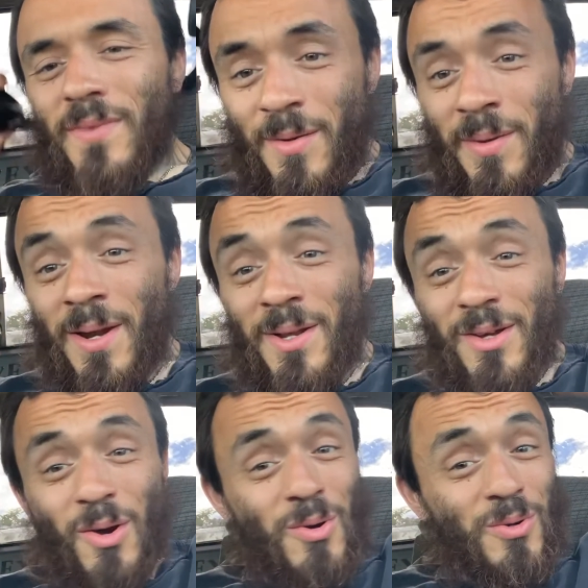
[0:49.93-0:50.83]
I mean, I
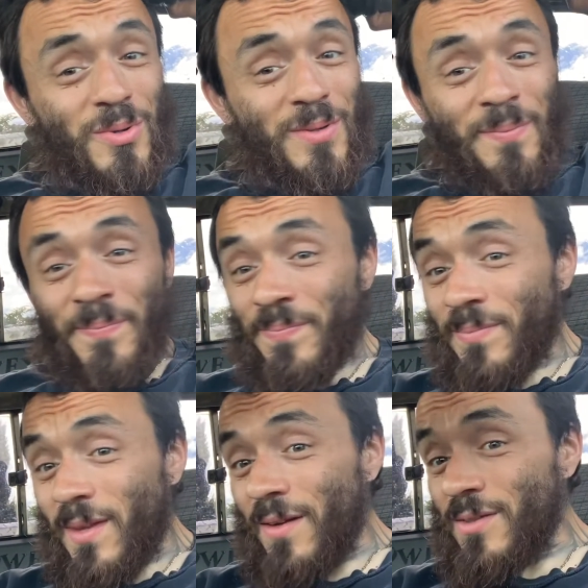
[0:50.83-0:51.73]
look old.
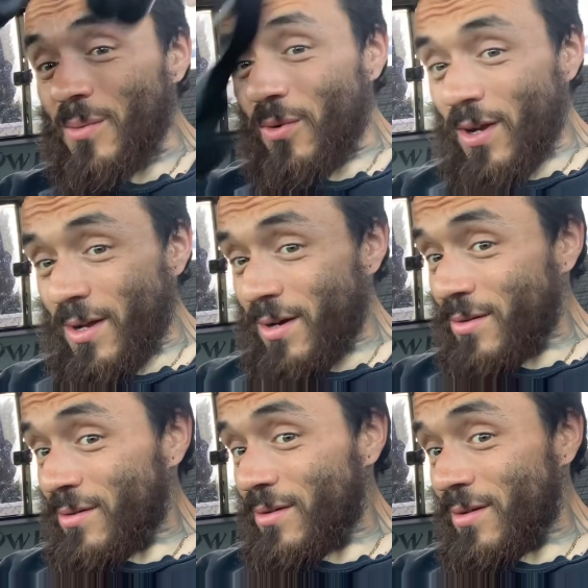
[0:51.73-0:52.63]
I have some gray
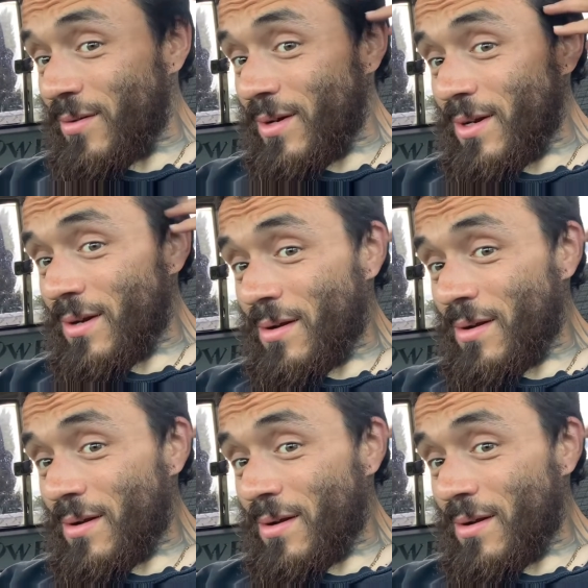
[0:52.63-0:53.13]
hairs already.